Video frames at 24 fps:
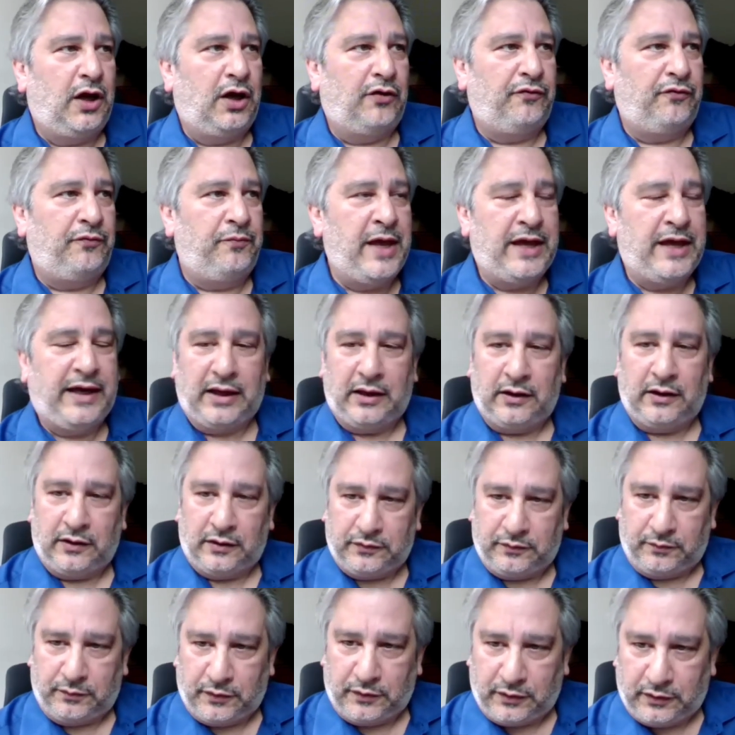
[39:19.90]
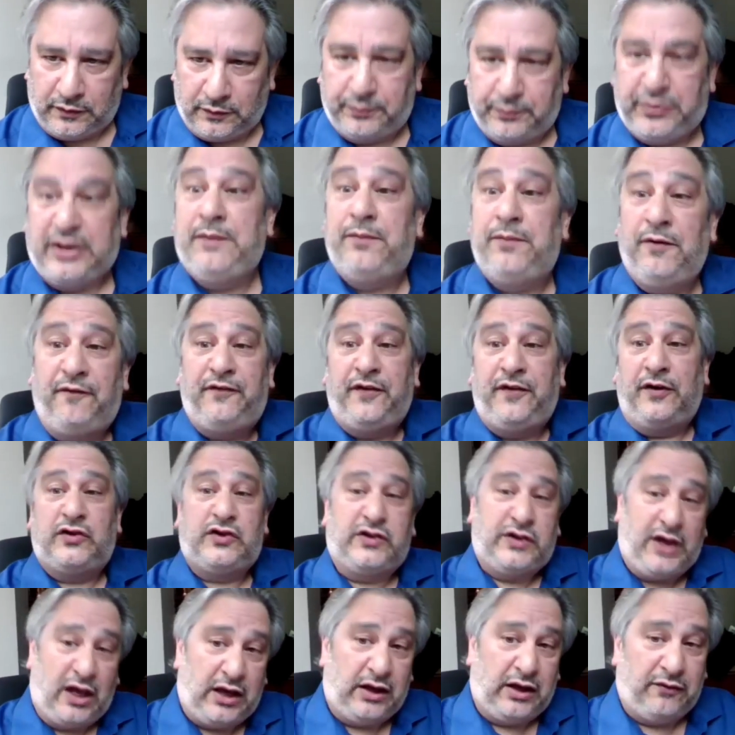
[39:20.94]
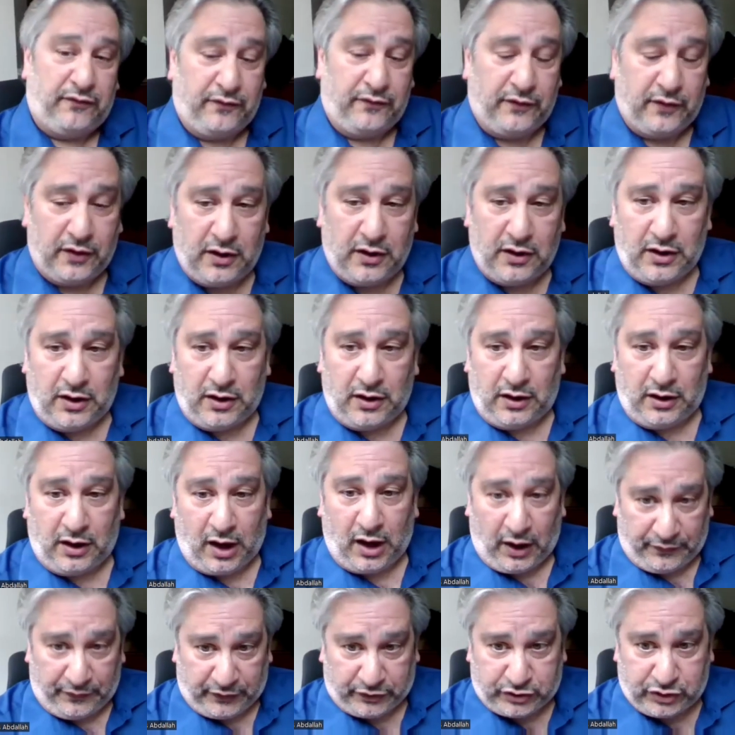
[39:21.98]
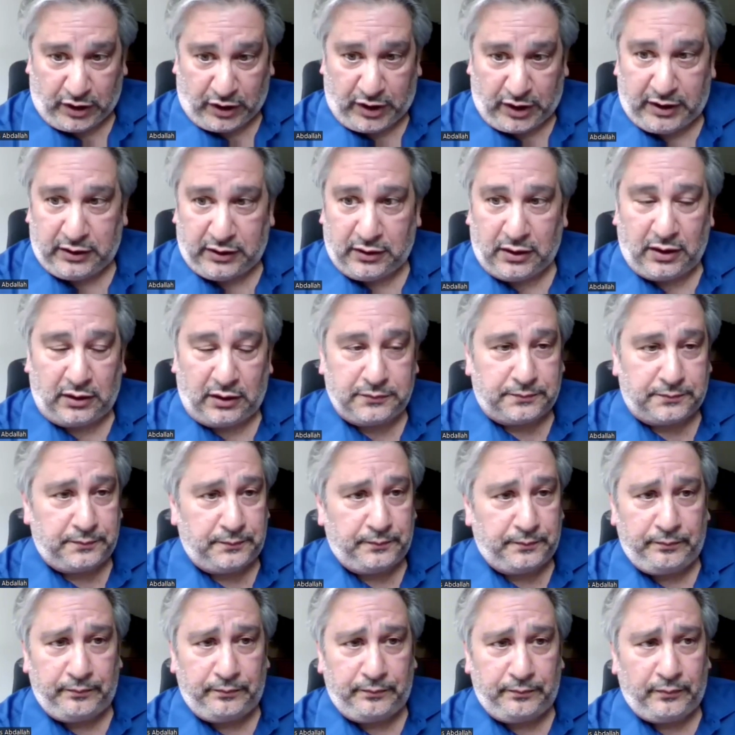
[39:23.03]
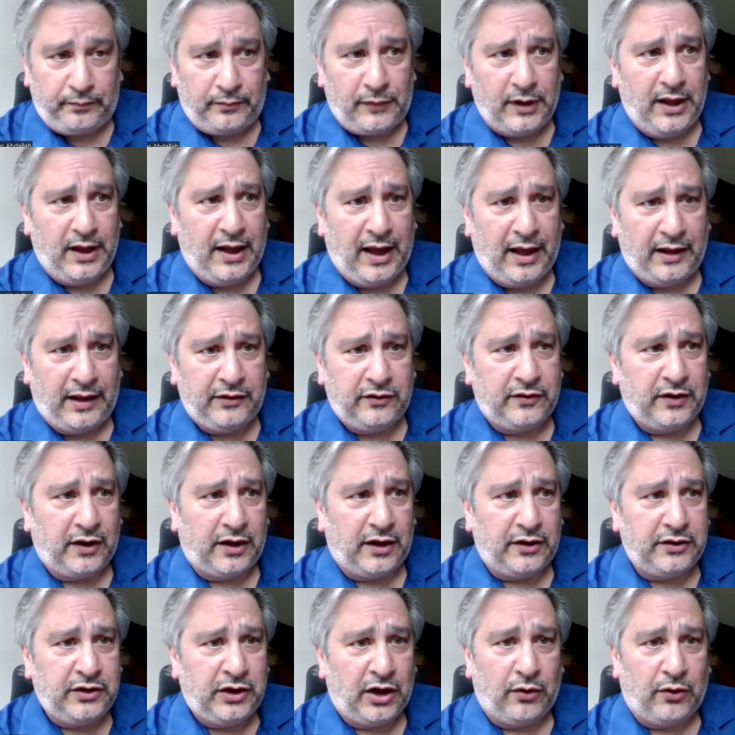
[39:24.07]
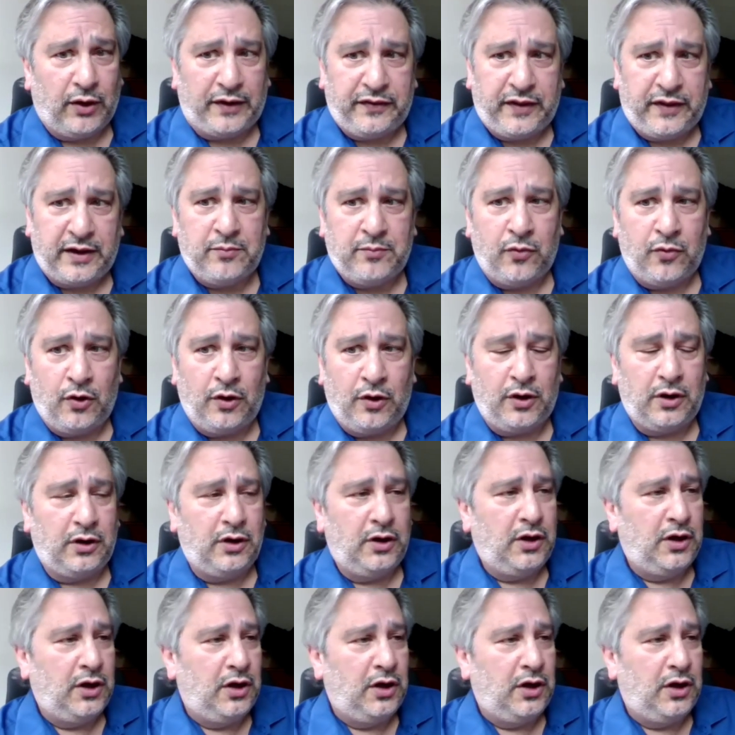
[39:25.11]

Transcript: of making the people feel safe on the train. And I think more